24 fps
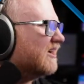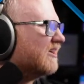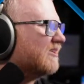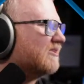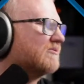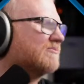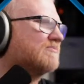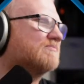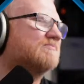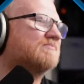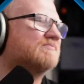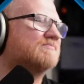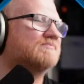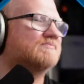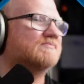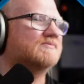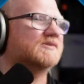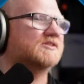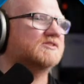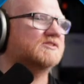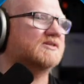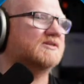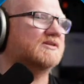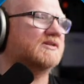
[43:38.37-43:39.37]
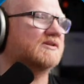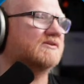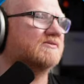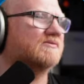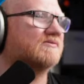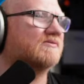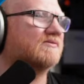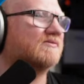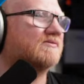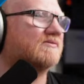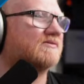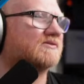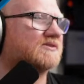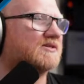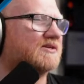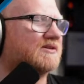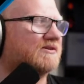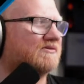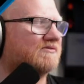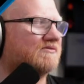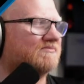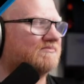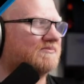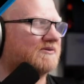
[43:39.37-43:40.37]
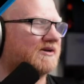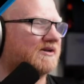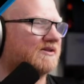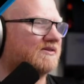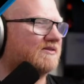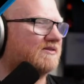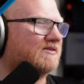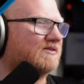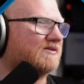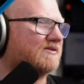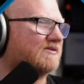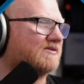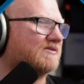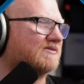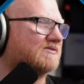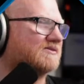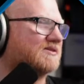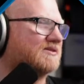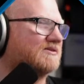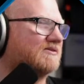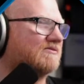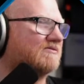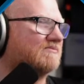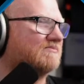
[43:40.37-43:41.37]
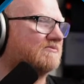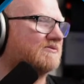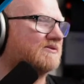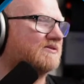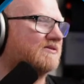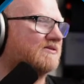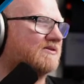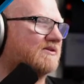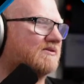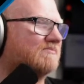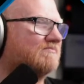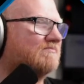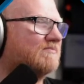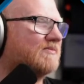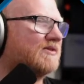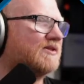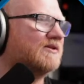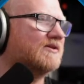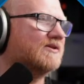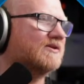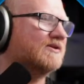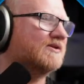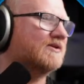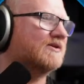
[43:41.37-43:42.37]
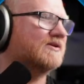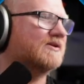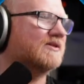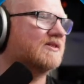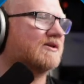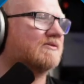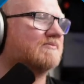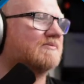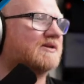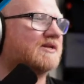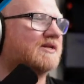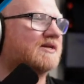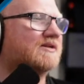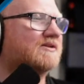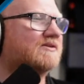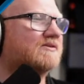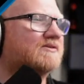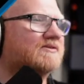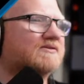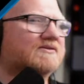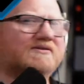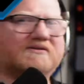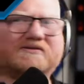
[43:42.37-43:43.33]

Oh, there's a close brace, or there's a close parenthesis that we need.